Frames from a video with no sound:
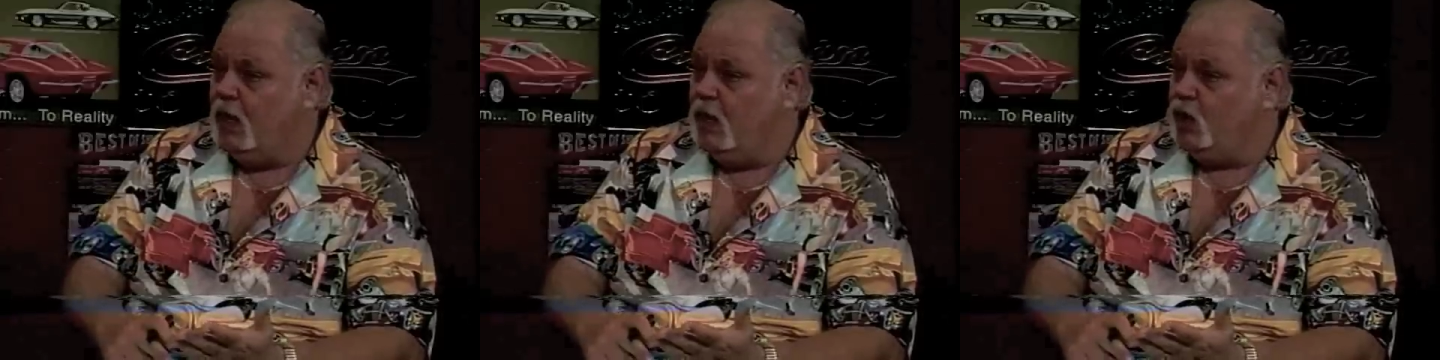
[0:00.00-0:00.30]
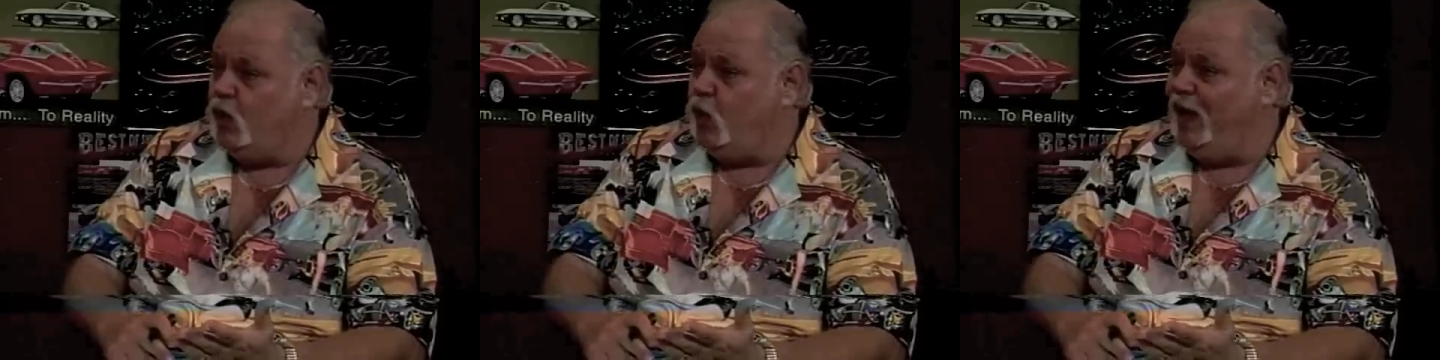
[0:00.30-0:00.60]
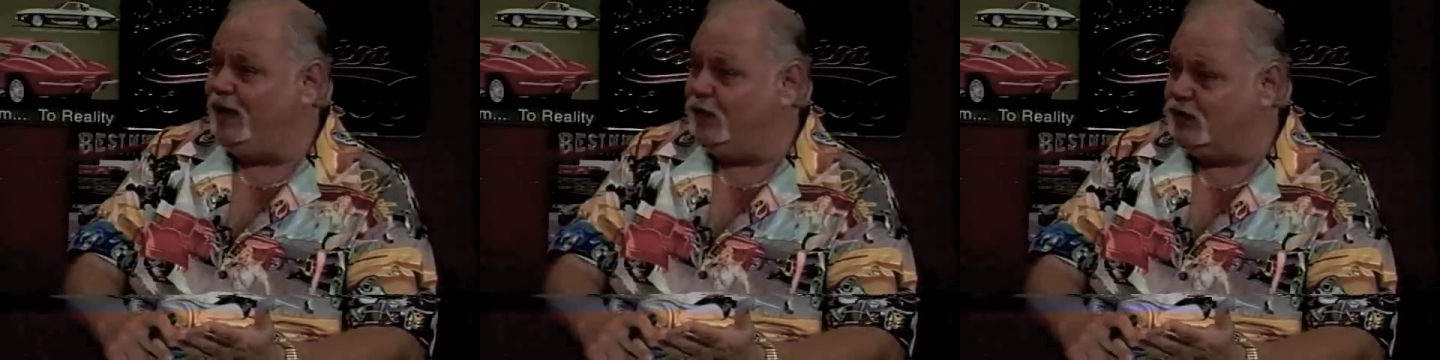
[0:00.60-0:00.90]

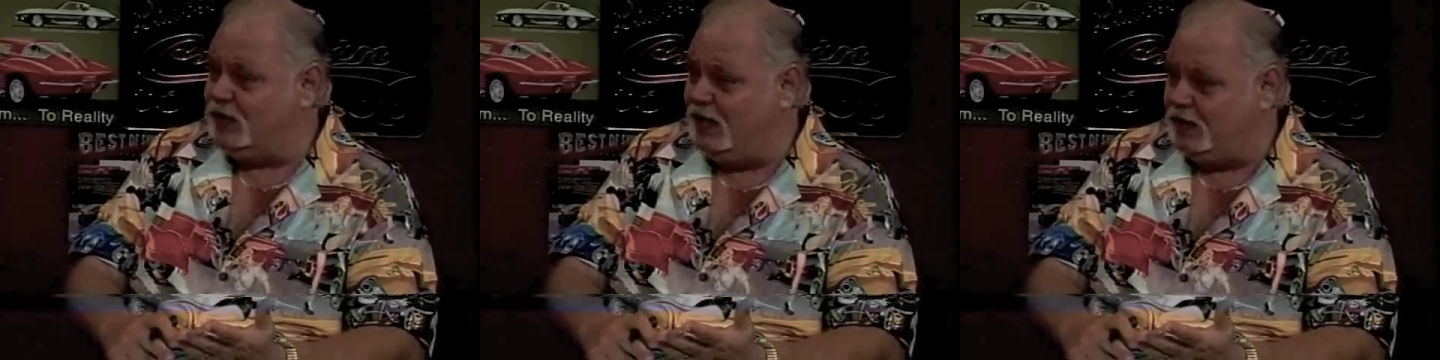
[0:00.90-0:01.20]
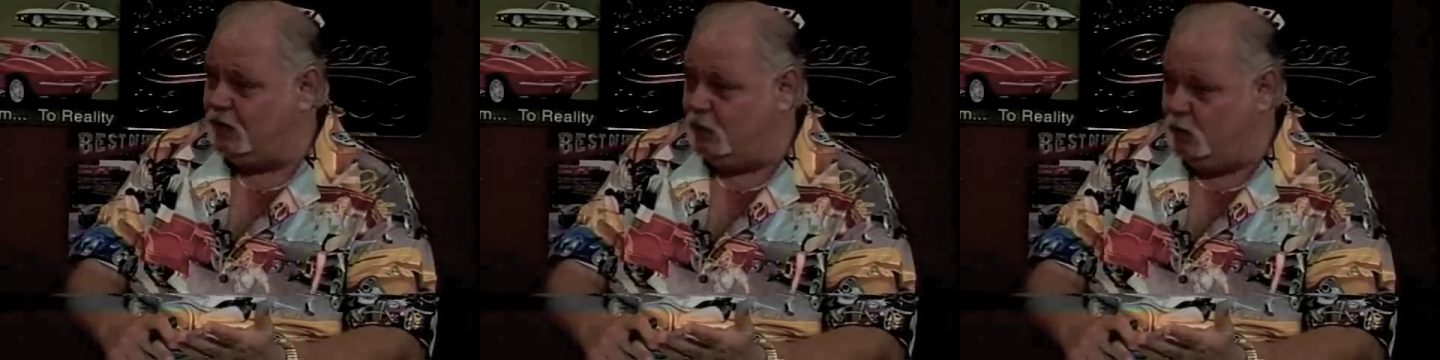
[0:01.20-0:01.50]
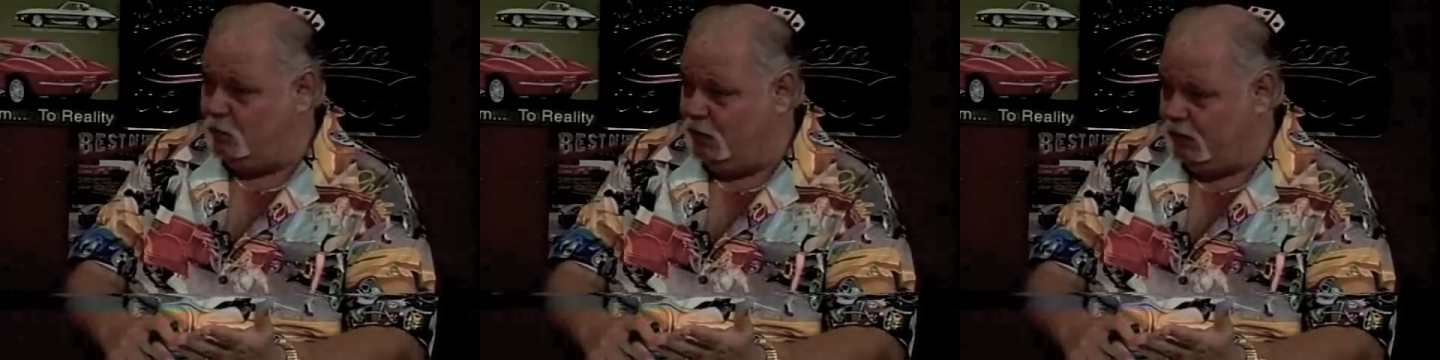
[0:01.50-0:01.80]
Quaker Steak and
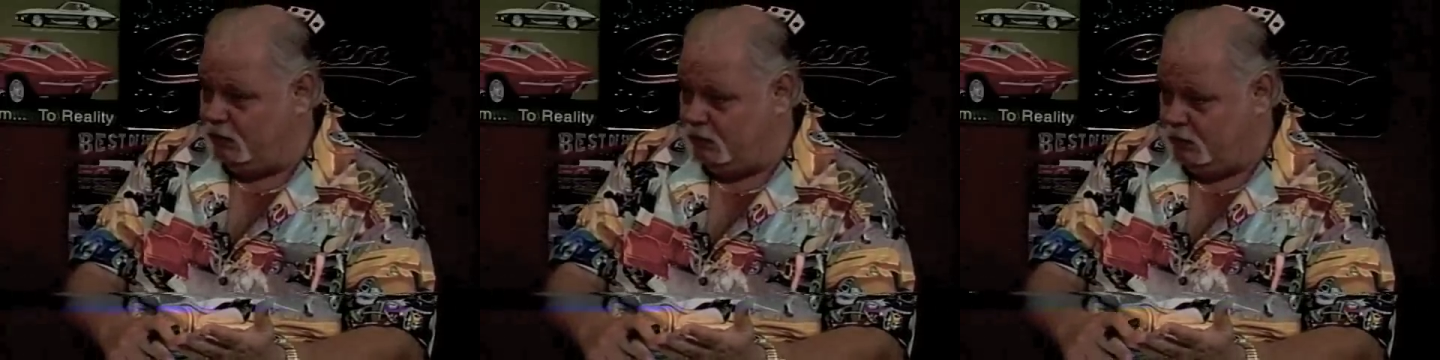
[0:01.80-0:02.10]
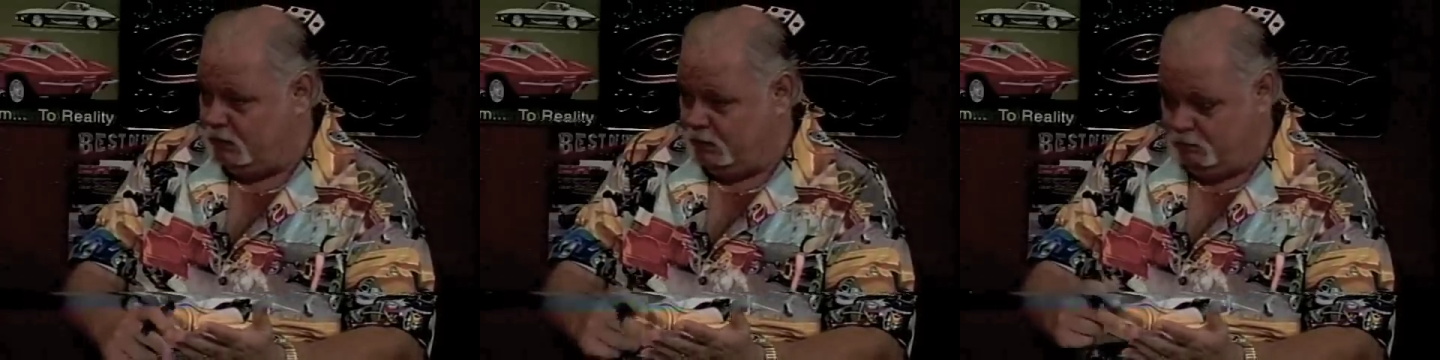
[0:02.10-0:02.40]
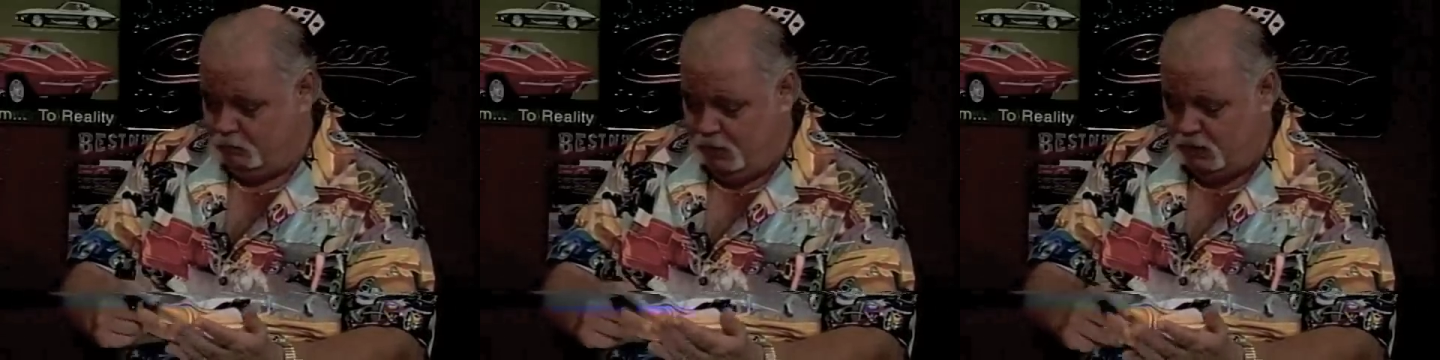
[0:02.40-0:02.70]
Lube.
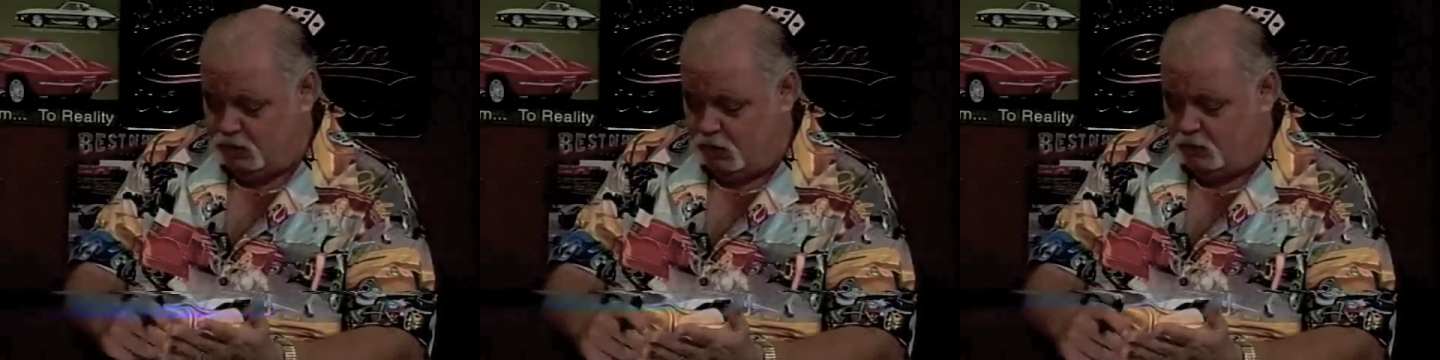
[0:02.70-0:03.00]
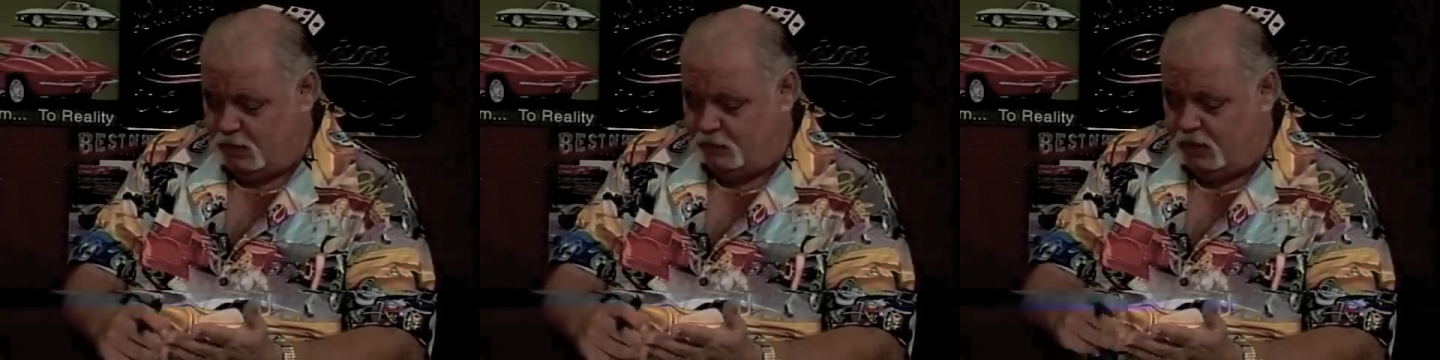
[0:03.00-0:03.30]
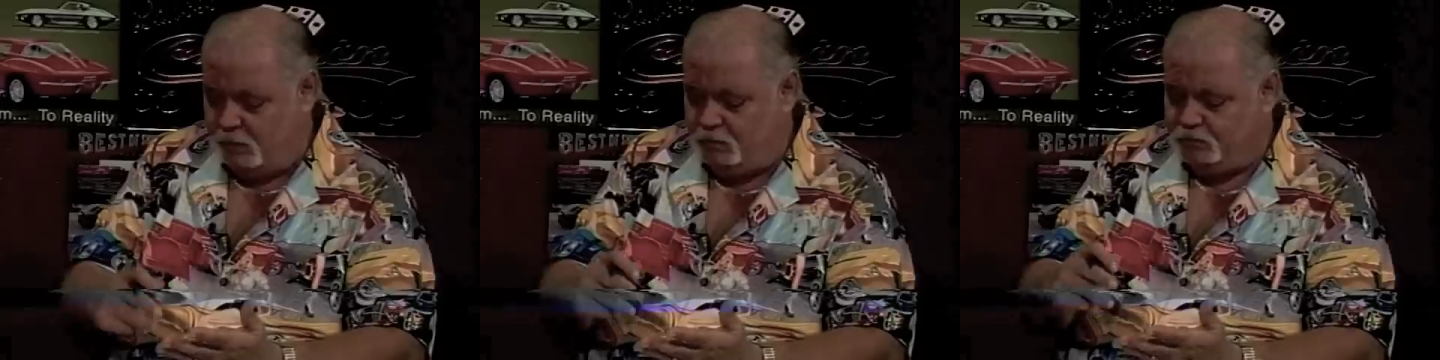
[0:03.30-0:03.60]
Big show coming
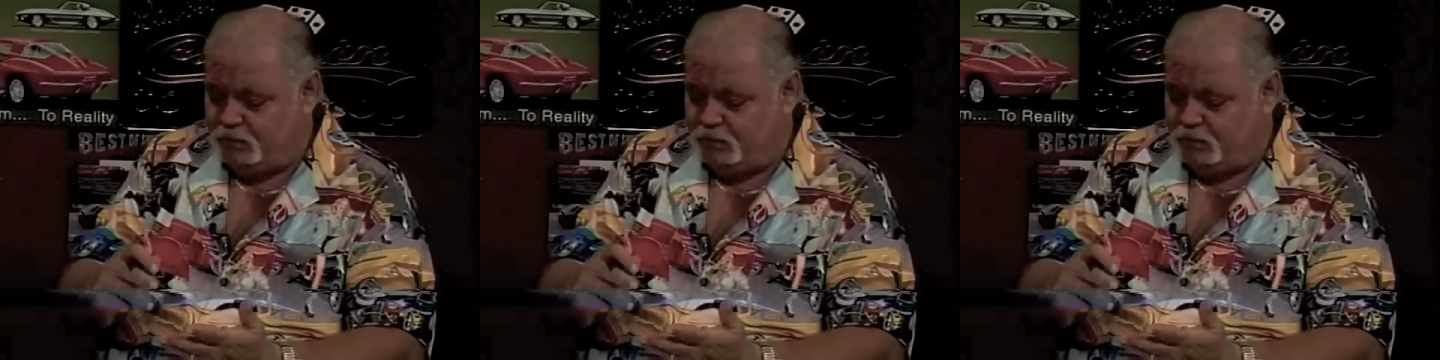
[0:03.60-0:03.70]
up.